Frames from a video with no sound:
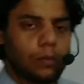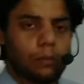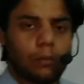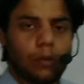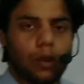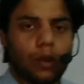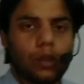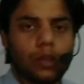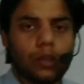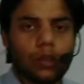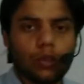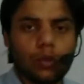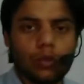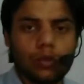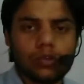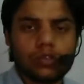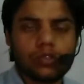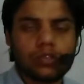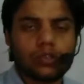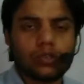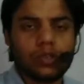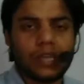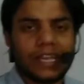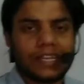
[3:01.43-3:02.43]

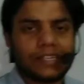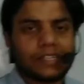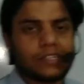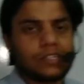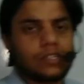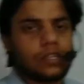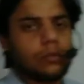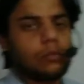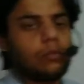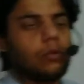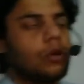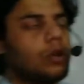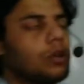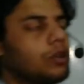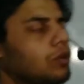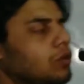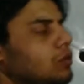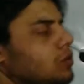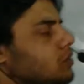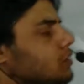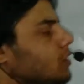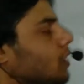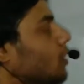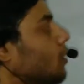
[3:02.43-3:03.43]
molecules, accessory
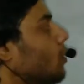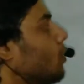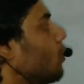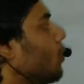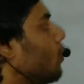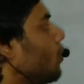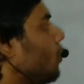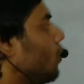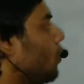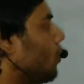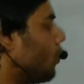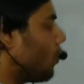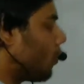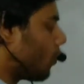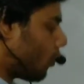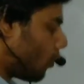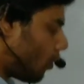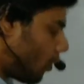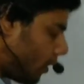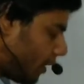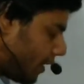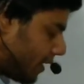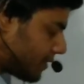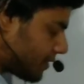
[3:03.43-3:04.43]
molecules, are
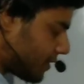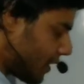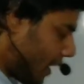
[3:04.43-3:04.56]
called as